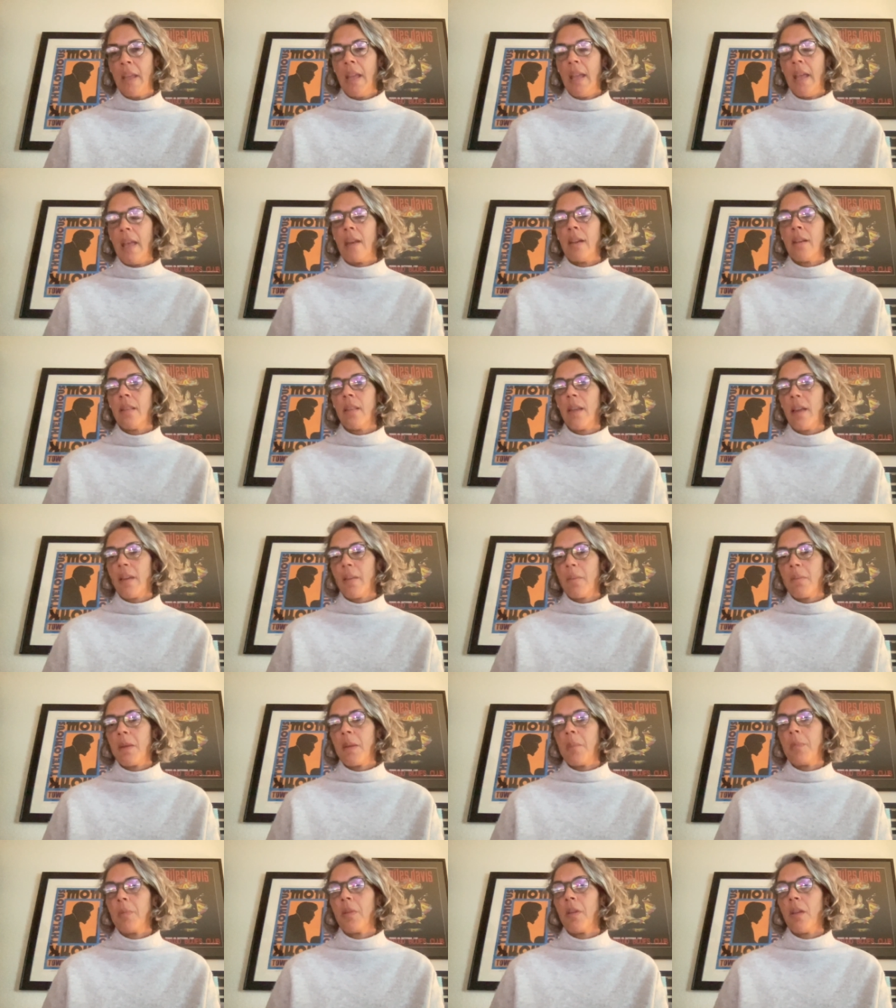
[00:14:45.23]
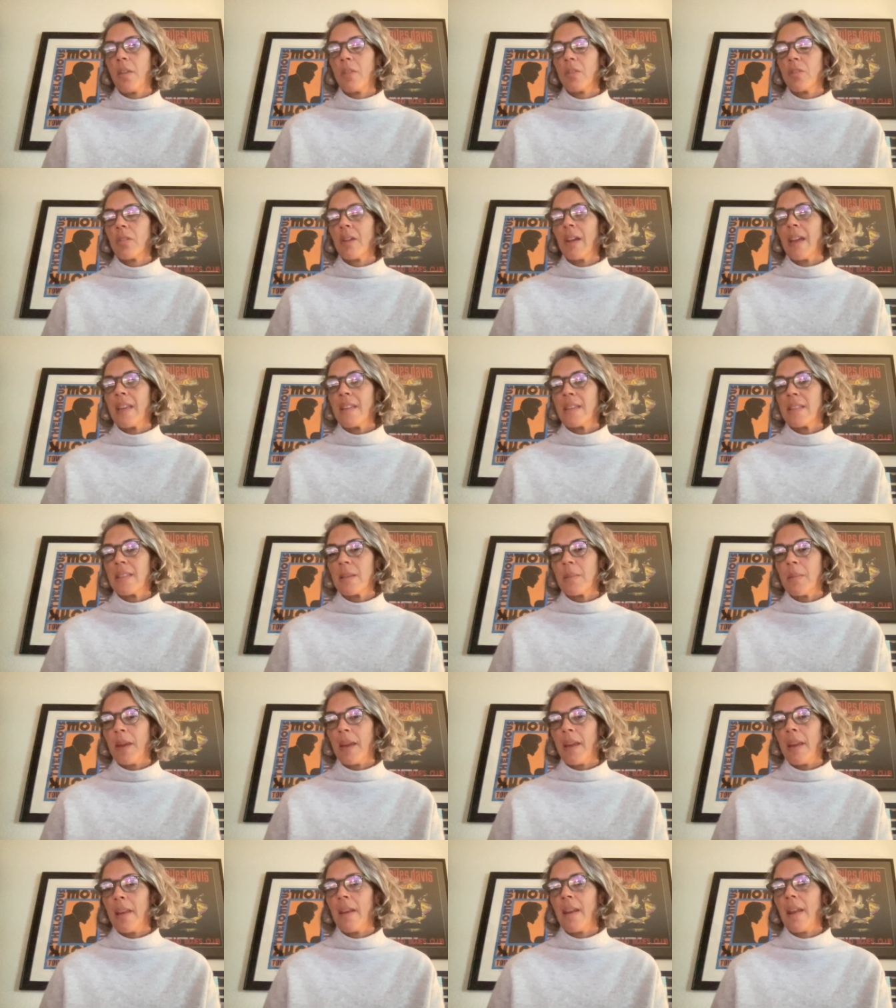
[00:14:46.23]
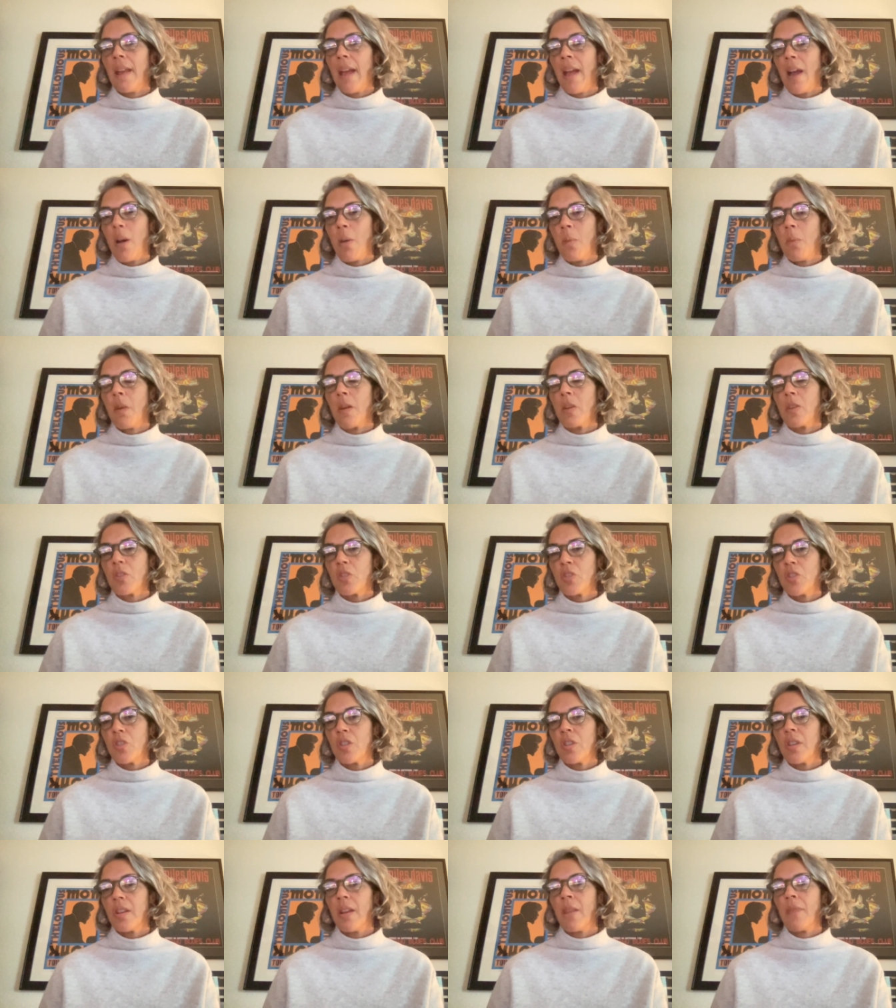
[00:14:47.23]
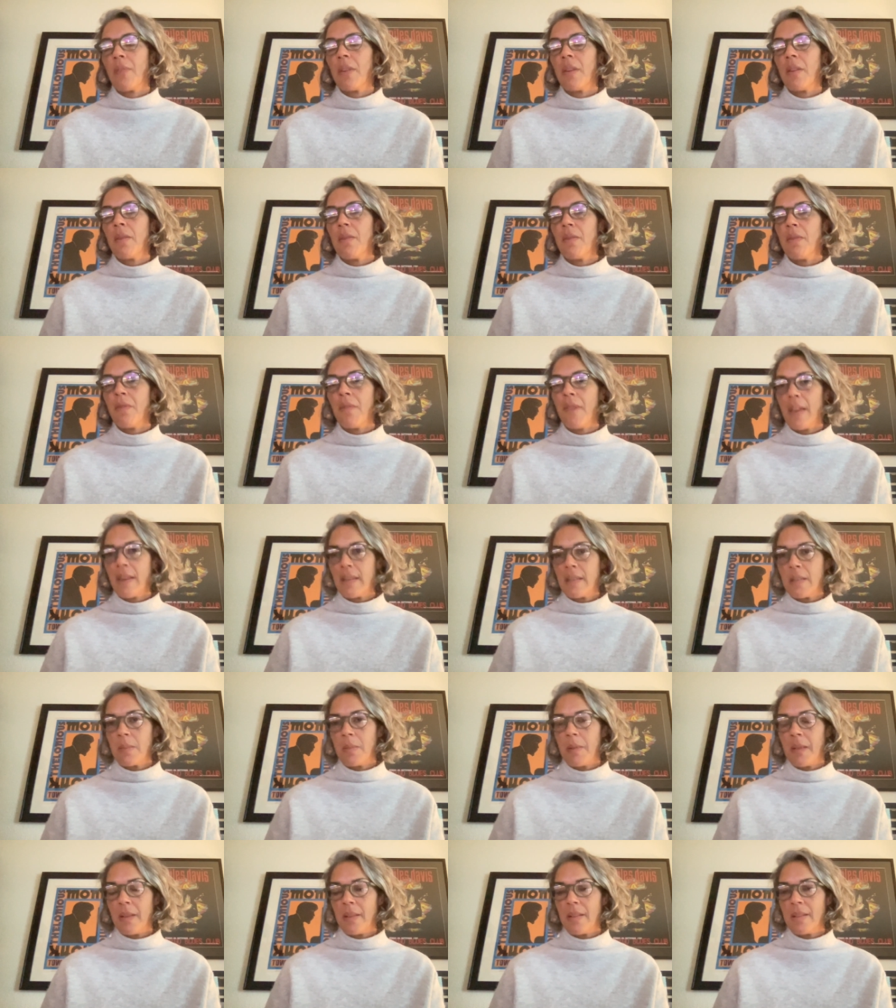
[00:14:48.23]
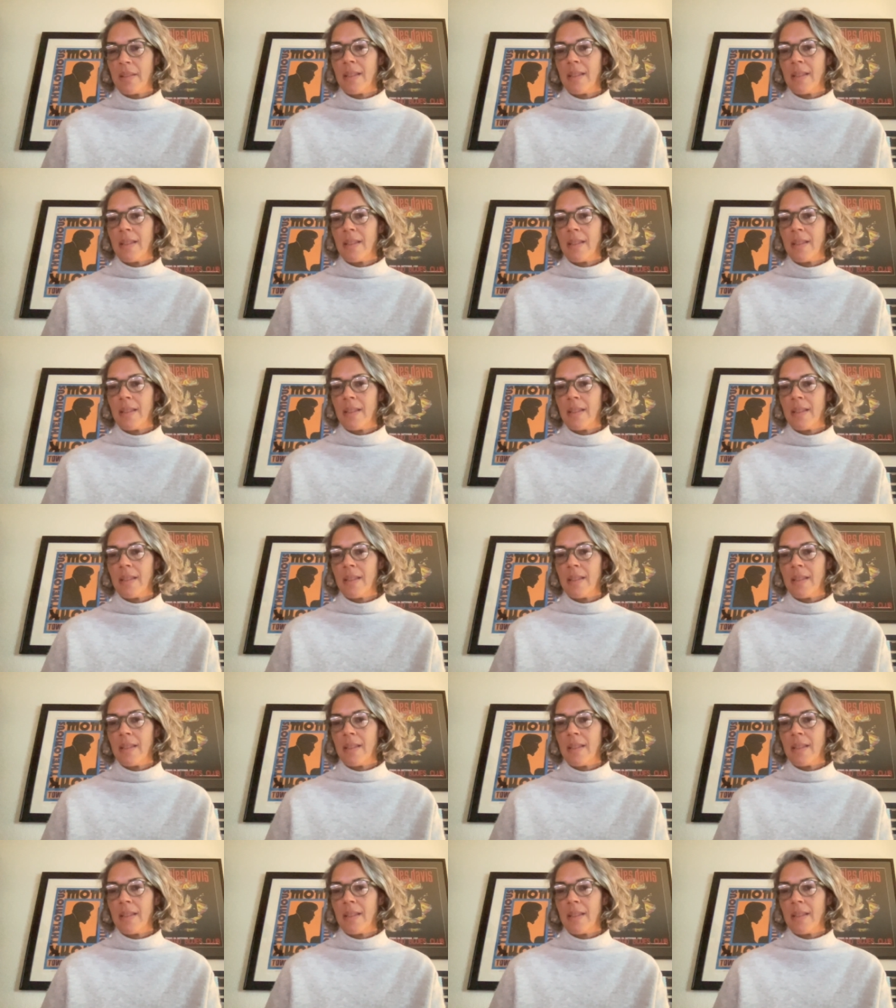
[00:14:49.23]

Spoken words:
And a lot of people underestimate how much of an investment